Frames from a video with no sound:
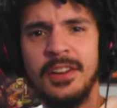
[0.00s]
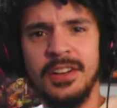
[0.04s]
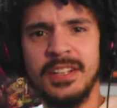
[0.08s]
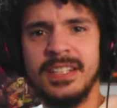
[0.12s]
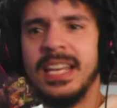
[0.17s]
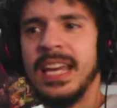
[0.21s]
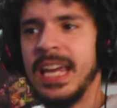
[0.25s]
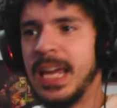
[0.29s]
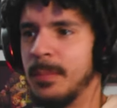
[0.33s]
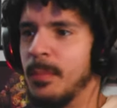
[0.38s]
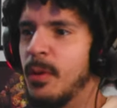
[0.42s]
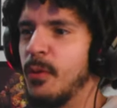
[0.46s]

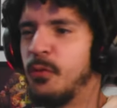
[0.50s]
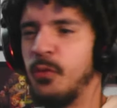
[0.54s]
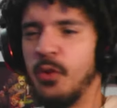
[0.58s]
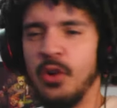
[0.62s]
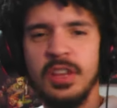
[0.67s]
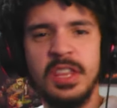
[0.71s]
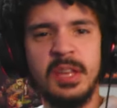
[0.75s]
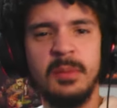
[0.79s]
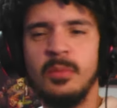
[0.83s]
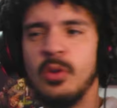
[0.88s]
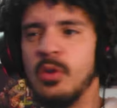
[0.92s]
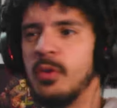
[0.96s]
10
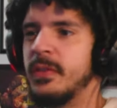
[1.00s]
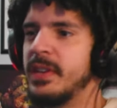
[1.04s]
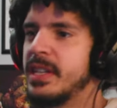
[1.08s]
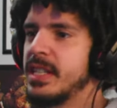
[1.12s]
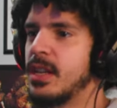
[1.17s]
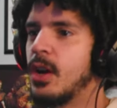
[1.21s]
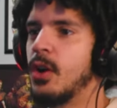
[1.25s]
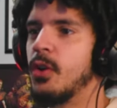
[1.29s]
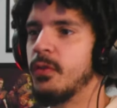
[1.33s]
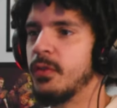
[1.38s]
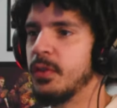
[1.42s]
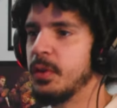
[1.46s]
before the
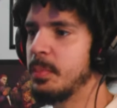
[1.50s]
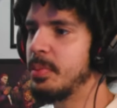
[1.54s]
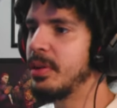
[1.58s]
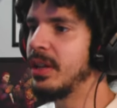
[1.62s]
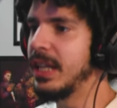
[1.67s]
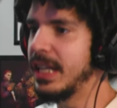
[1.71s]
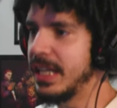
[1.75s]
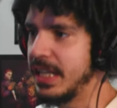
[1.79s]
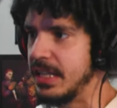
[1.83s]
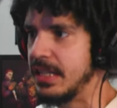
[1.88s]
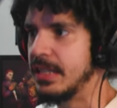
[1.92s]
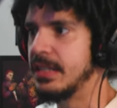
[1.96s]
movie's over,
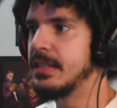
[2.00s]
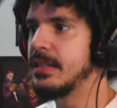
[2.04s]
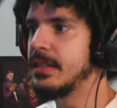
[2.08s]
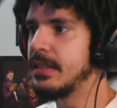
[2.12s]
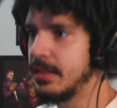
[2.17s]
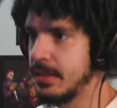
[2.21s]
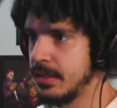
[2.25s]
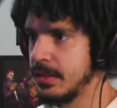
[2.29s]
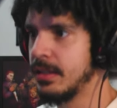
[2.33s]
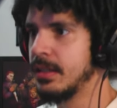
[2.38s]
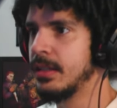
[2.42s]
please?